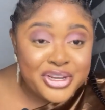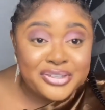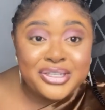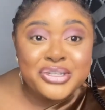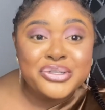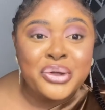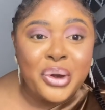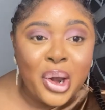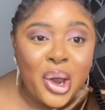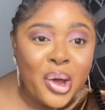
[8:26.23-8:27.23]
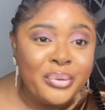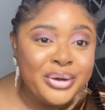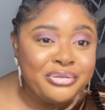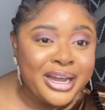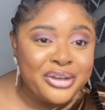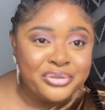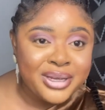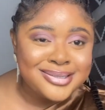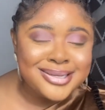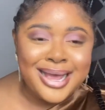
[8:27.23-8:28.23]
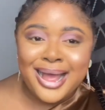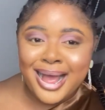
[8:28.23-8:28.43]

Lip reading: You see this glowing fine face?